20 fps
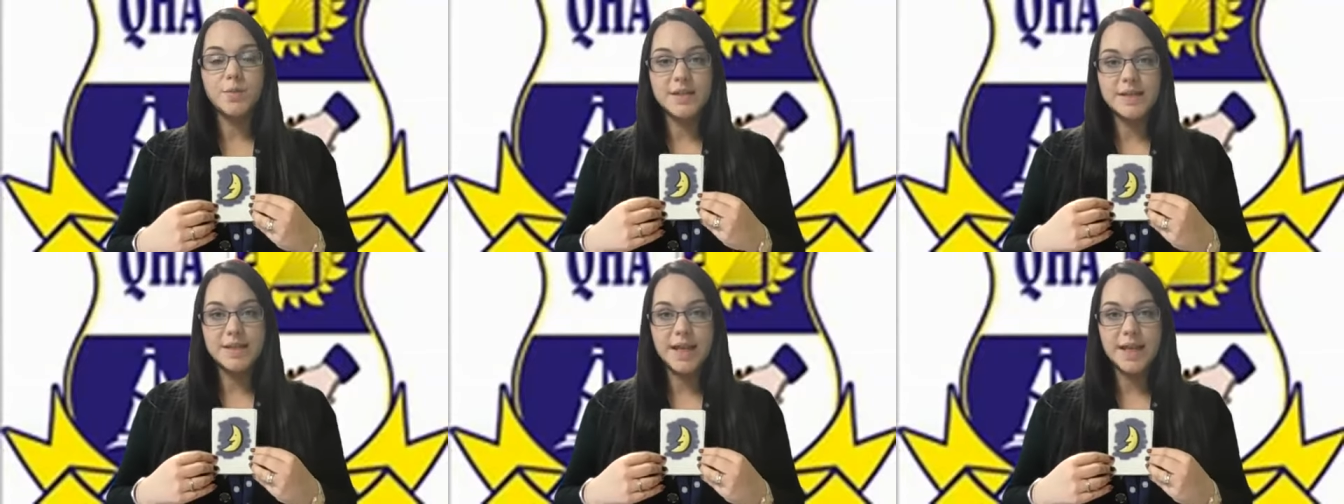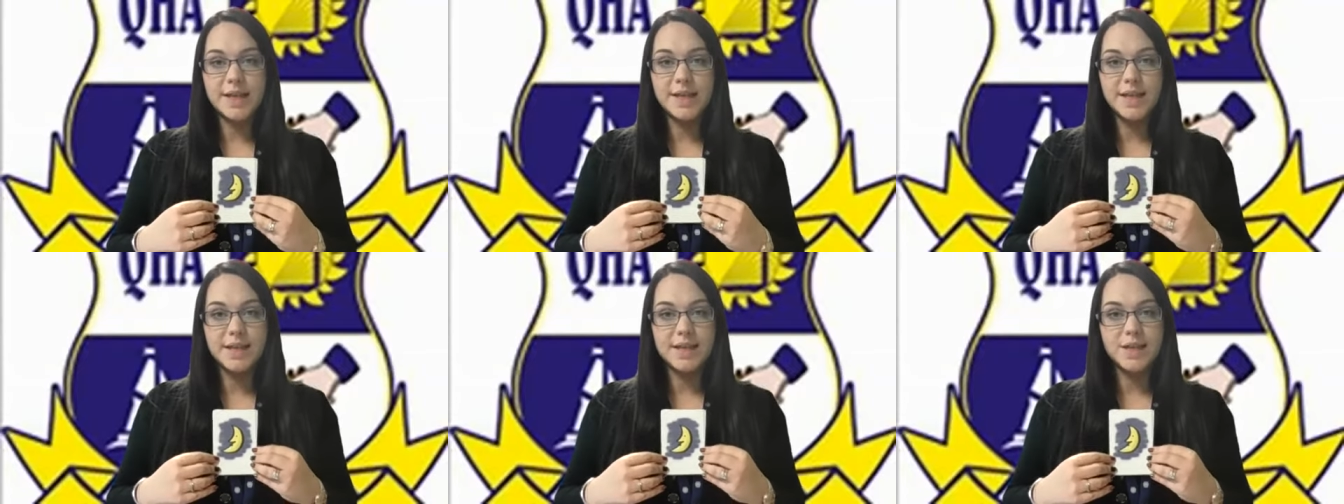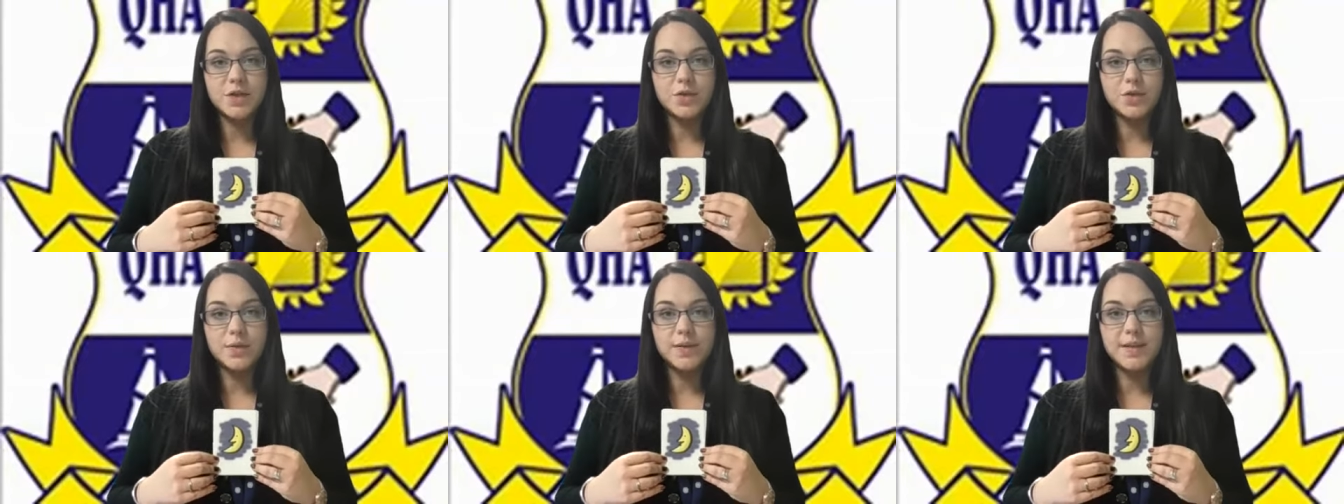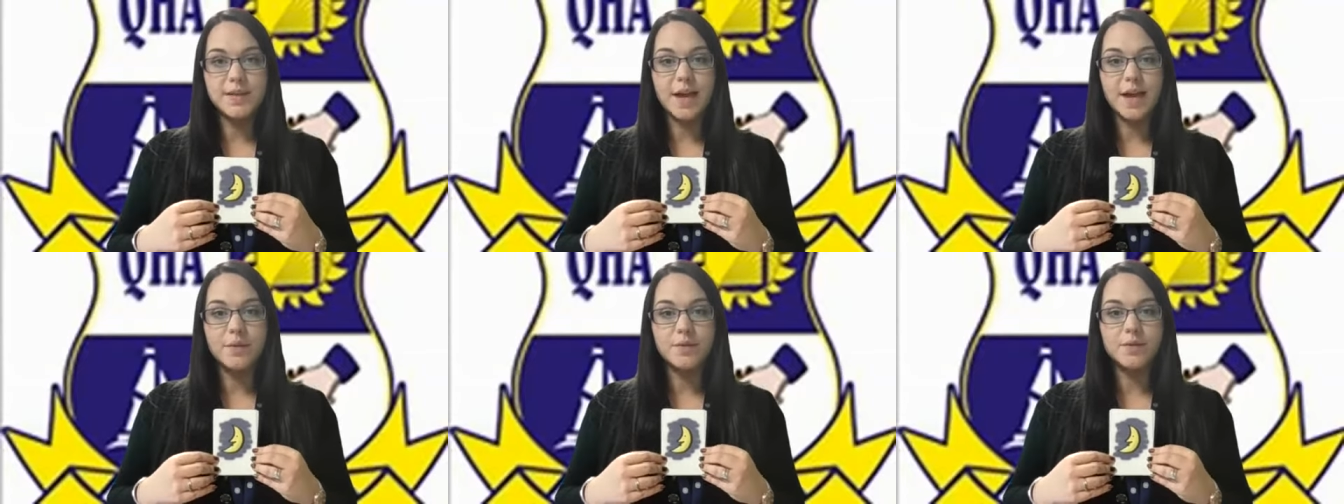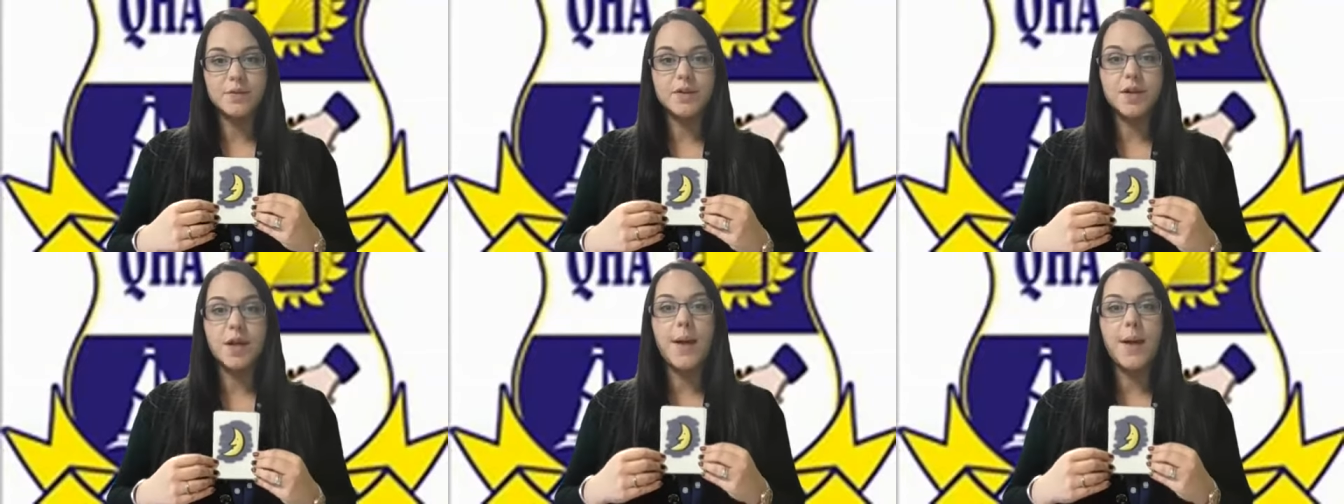we say the initial
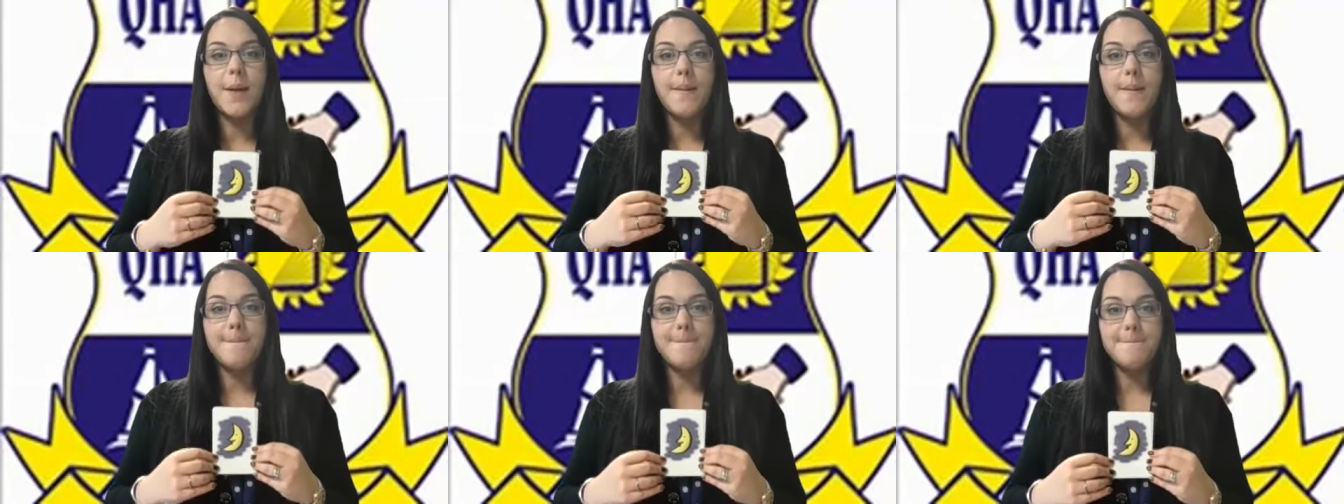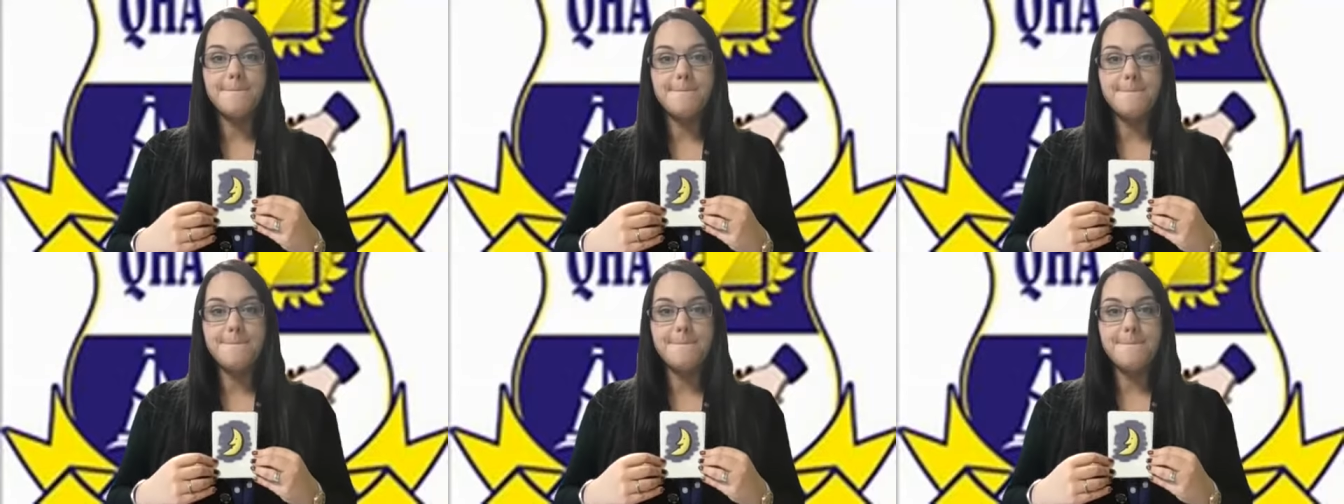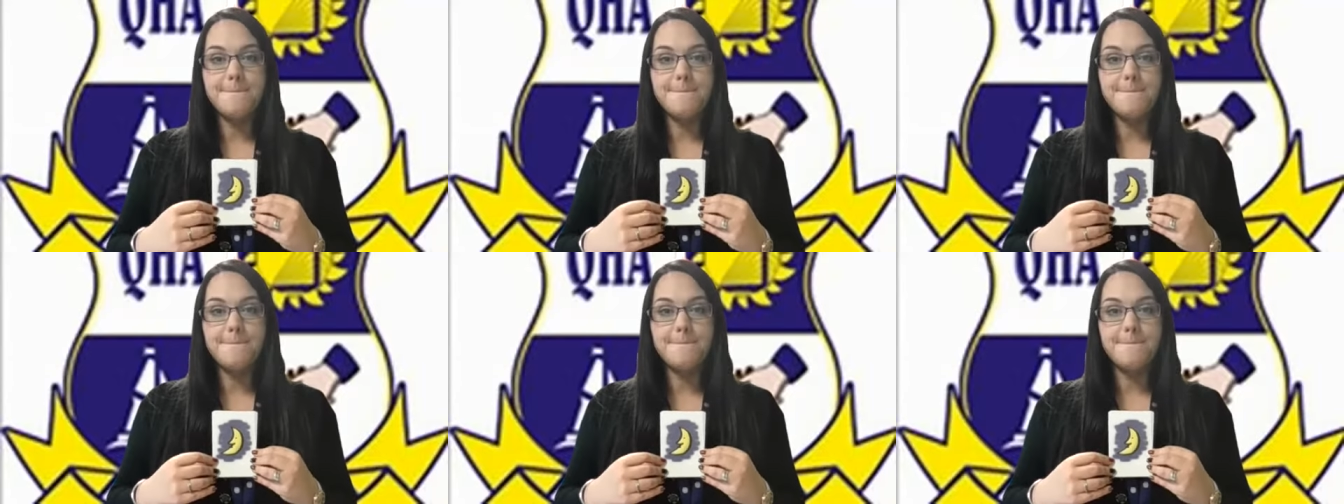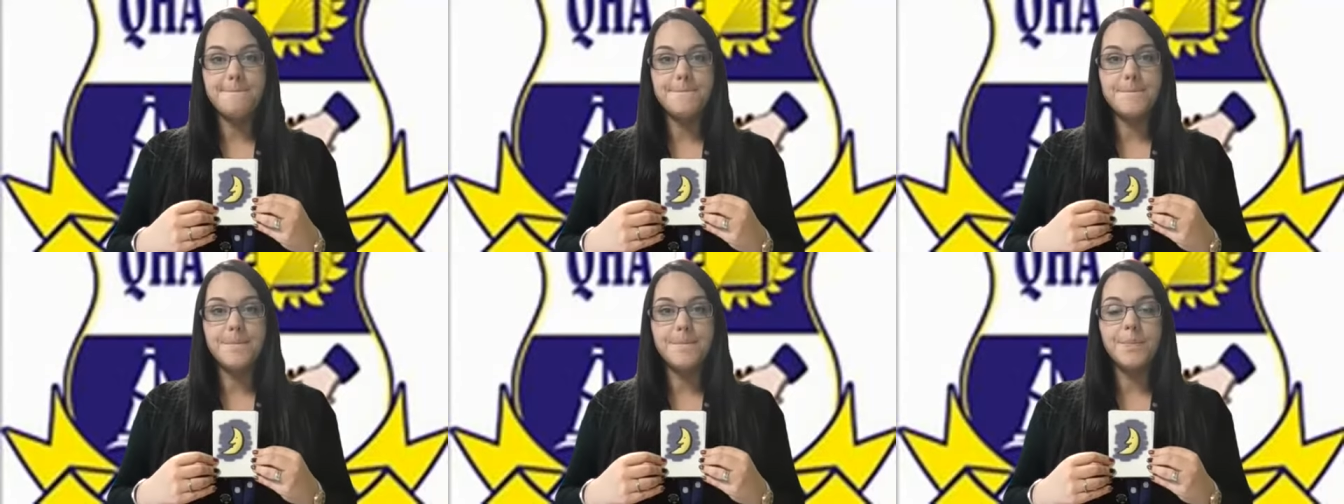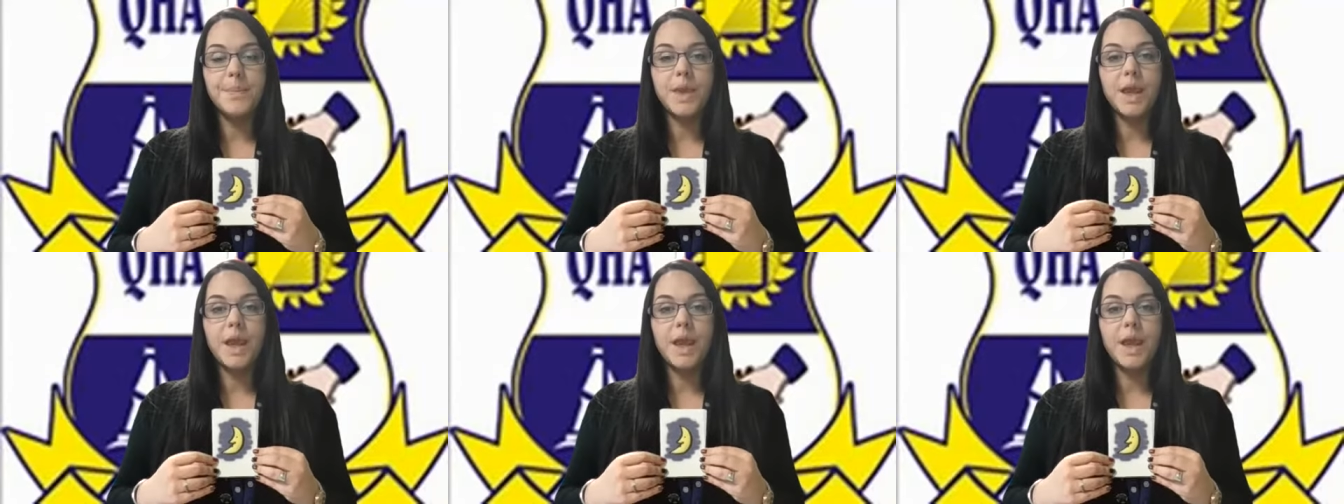sound. When